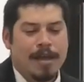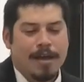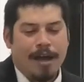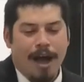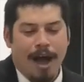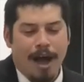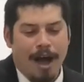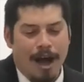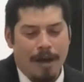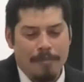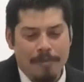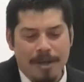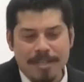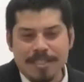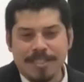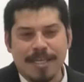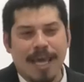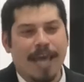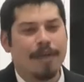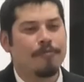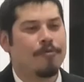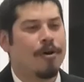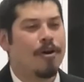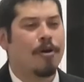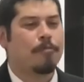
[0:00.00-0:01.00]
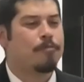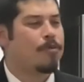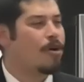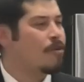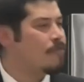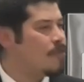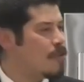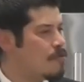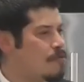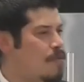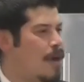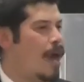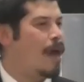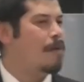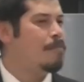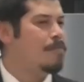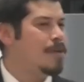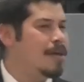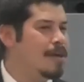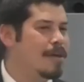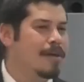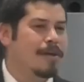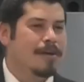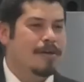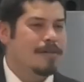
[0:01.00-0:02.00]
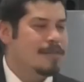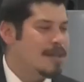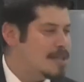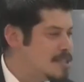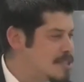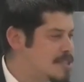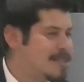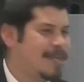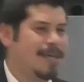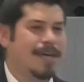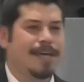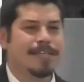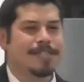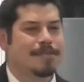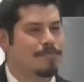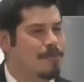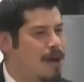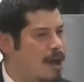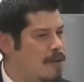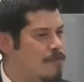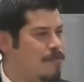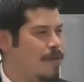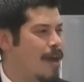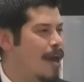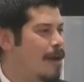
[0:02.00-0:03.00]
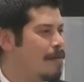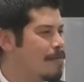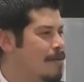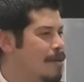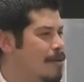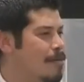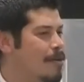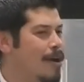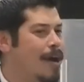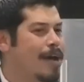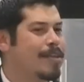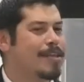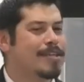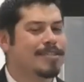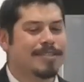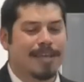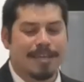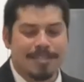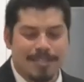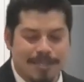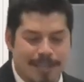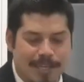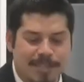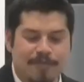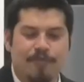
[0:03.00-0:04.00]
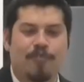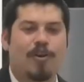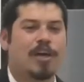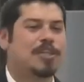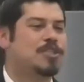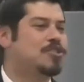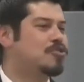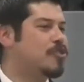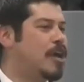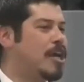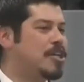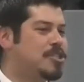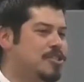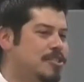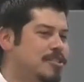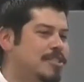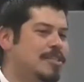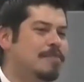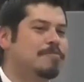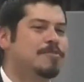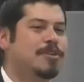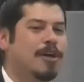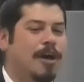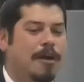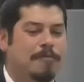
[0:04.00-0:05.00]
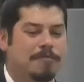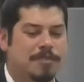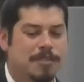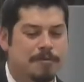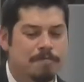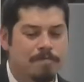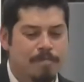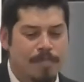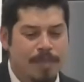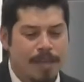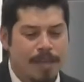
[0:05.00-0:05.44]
I'm not saying we're a perfect family. There's tears in my family, right? There's, there's, there's frustration sometimes.